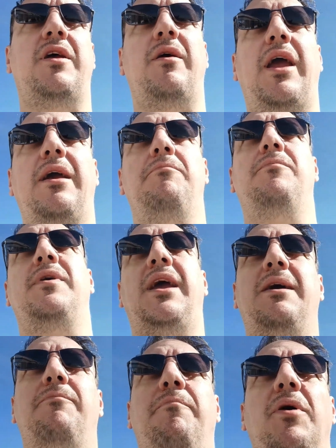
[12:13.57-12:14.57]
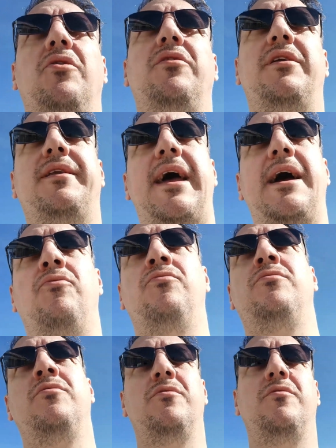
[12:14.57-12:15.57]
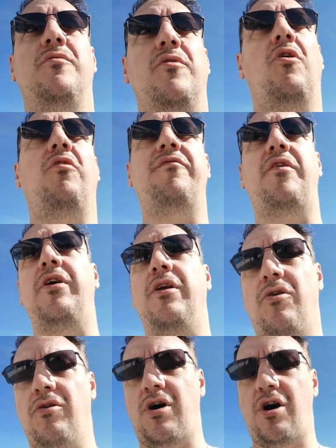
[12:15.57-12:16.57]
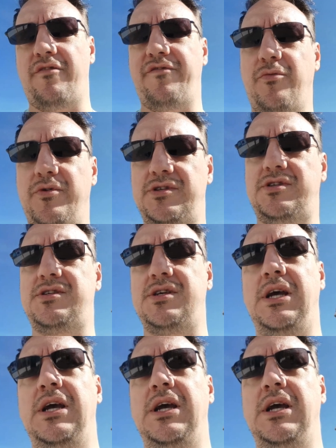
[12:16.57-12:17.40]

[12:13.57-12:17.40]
it burnt down not very long afterwards.